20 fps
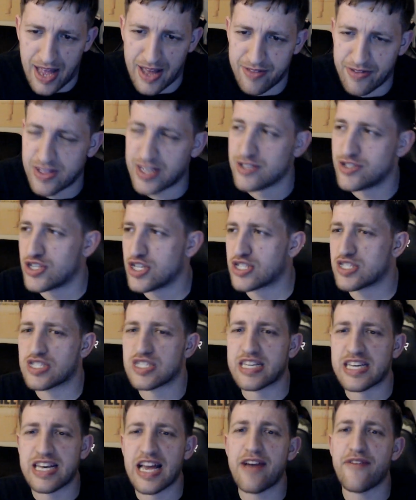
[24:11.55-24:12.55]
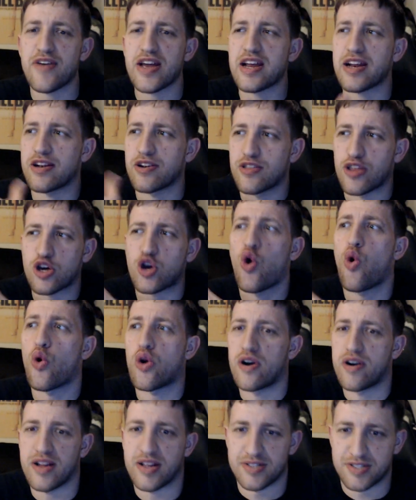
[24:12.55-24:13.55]
than just giving the
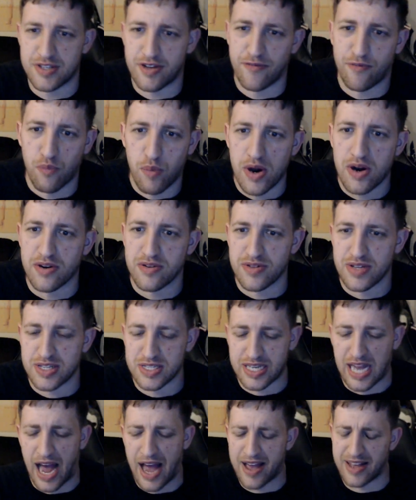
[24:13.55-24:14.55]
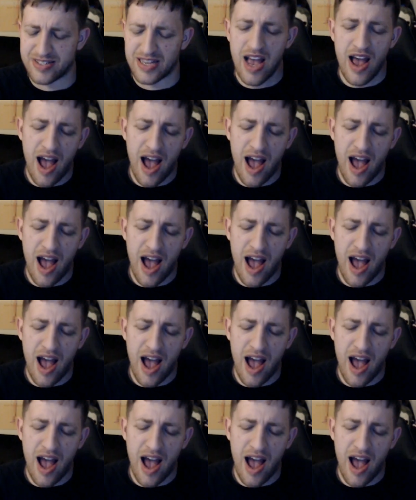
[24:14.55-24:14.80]
coordinates of where this guy is